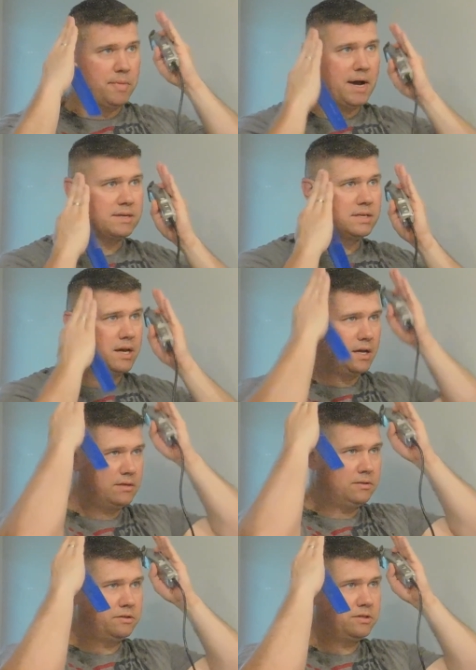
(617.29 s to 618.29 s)
a box
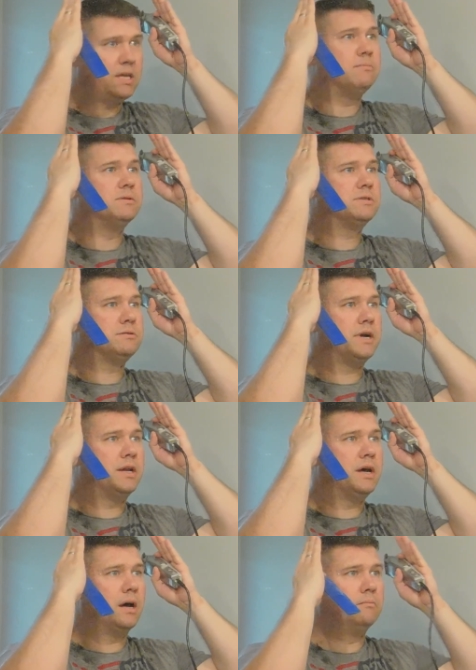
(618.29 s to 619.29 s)
cut, you just keep it straight
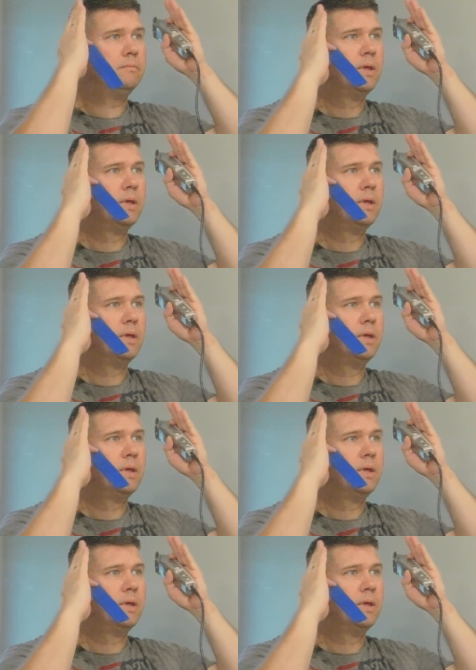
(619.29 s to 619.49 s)
up.